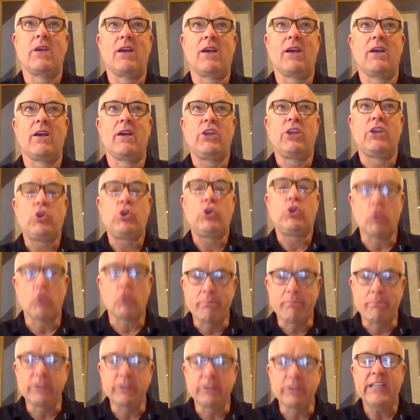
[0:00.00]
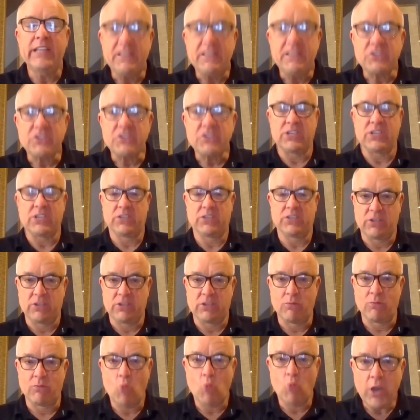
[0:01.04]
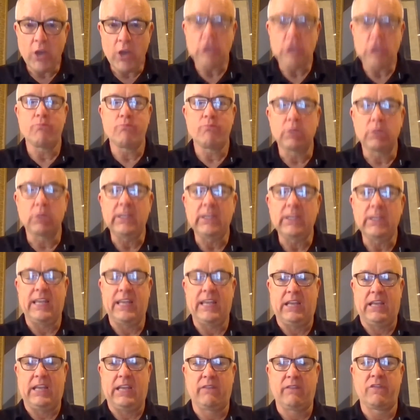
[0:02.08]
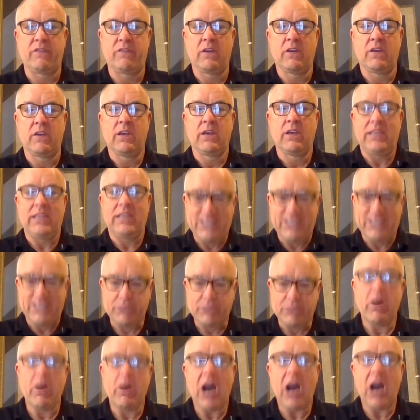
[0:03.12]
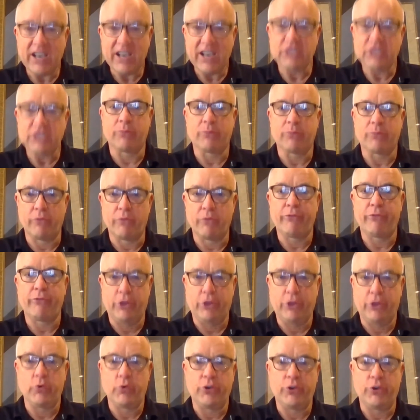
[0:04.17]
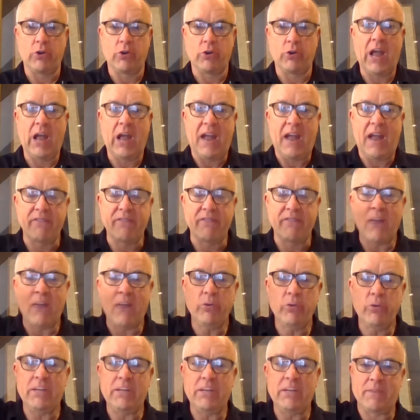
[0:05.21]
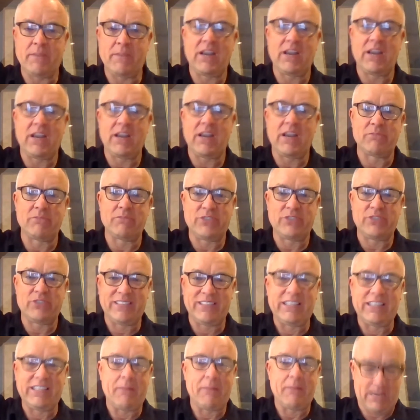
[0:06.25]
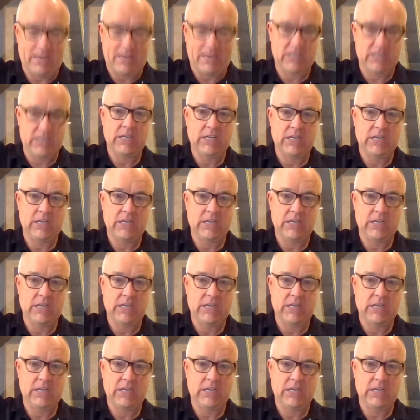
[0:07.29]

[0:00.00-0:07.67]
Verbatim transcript: Your belief system, what you believe is possible for you in your life, that really becomes the limit.